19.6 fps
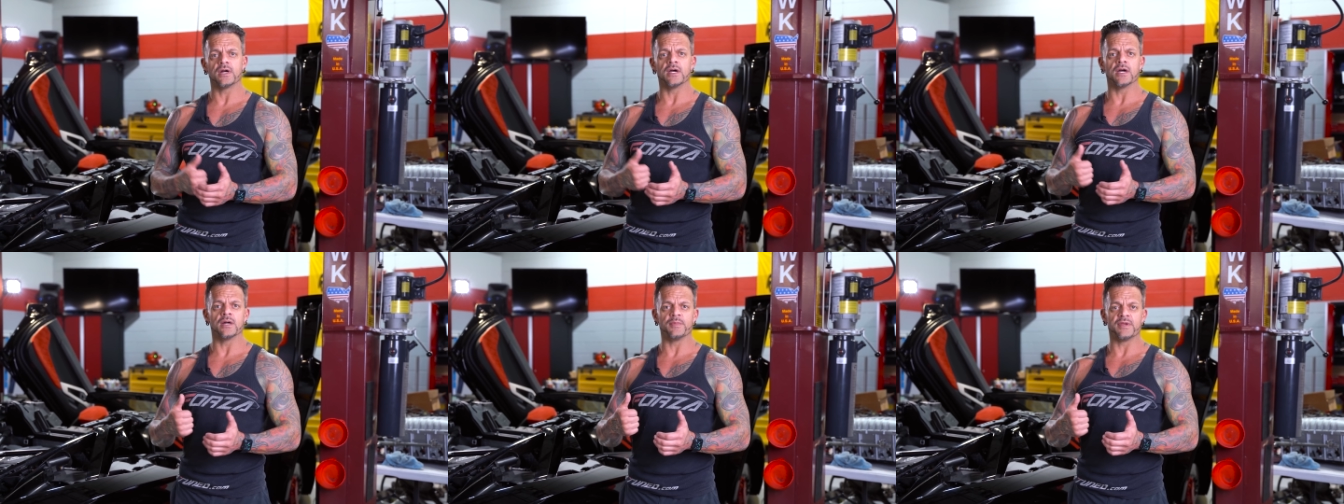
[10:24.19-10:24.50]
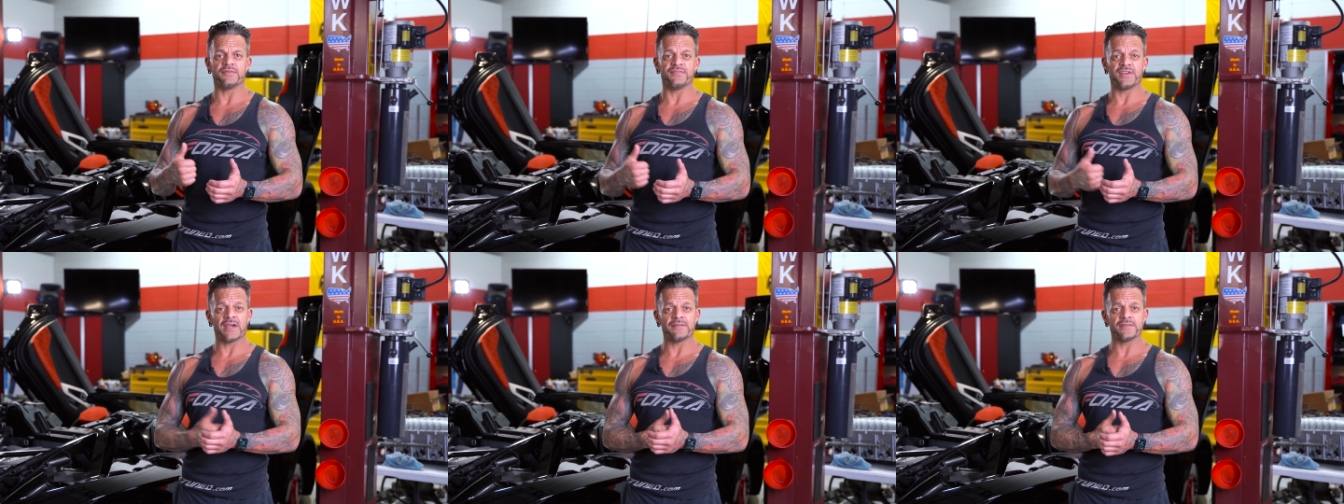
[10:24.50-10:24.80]
Um,
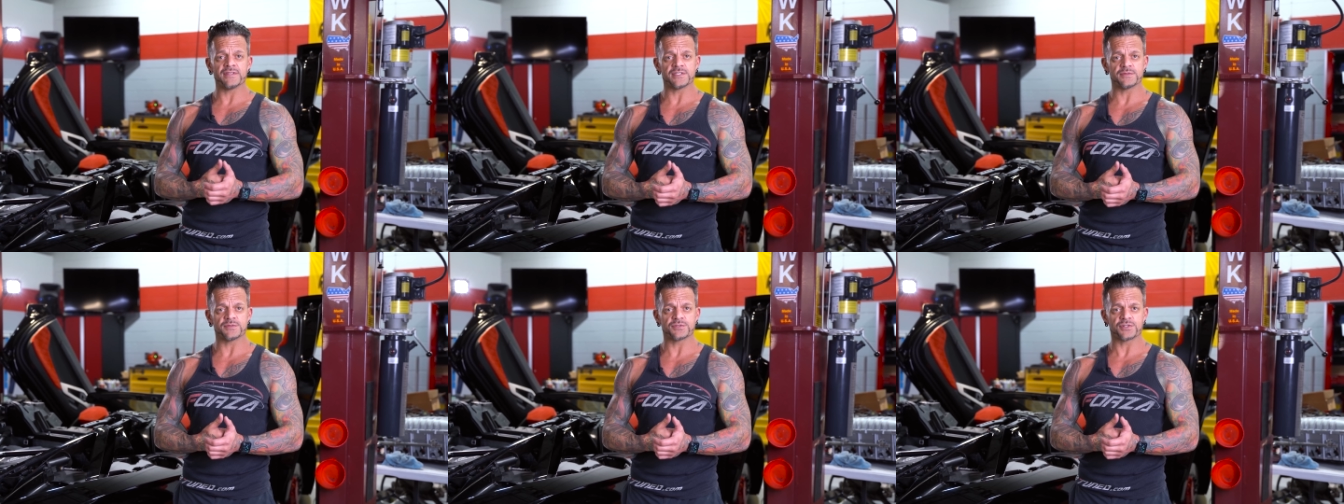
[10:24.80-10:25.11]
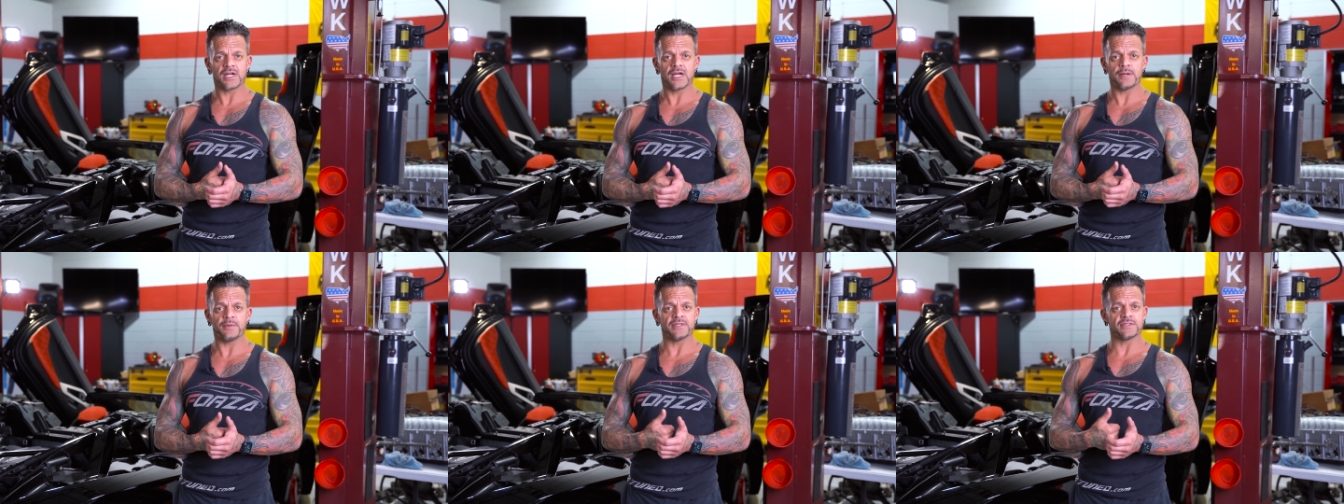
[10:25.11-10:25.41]
if you haven't
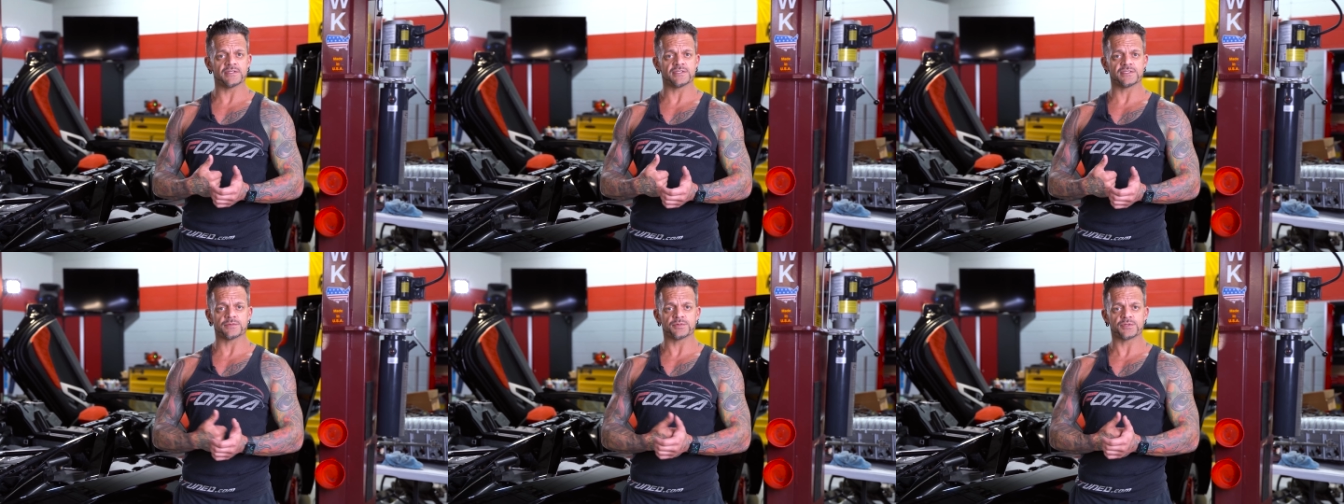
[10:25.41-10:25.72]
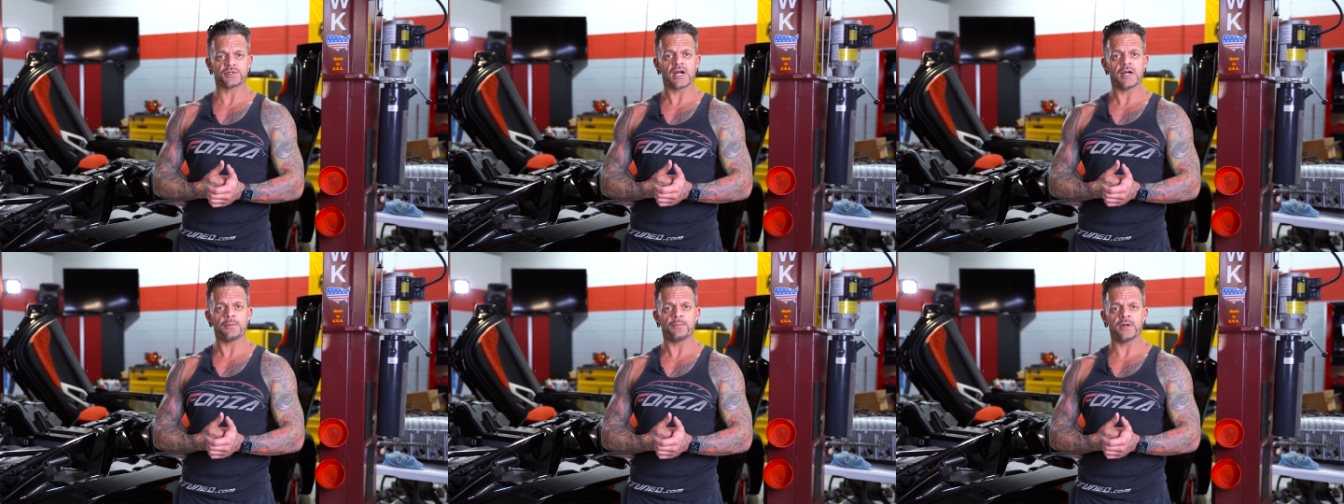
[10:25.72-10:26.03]
subscribed, hit the
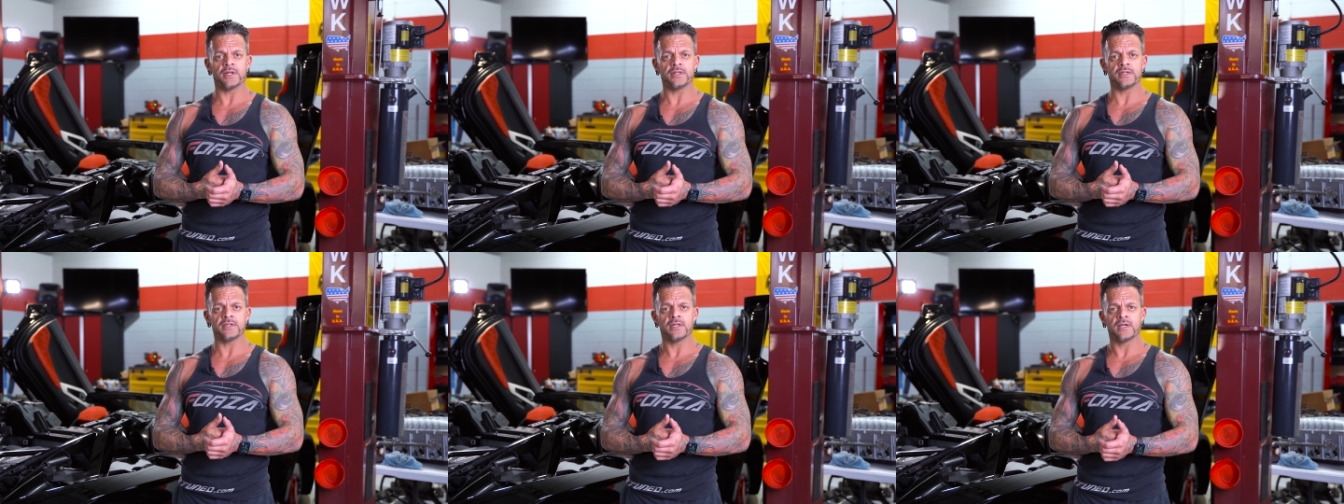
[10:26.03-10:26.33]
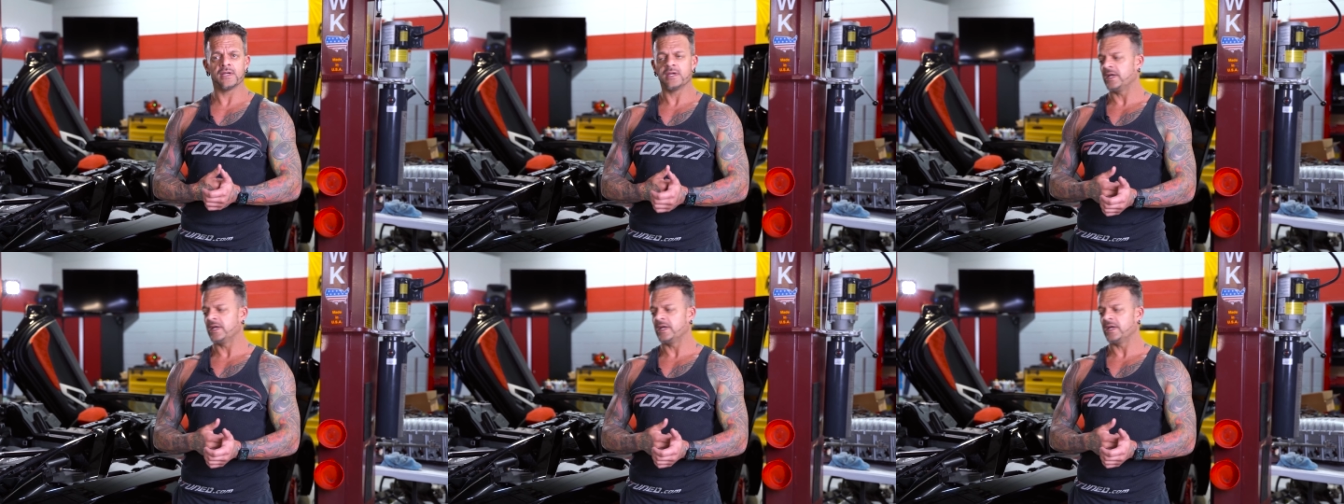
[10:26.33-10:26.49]
subscribe button.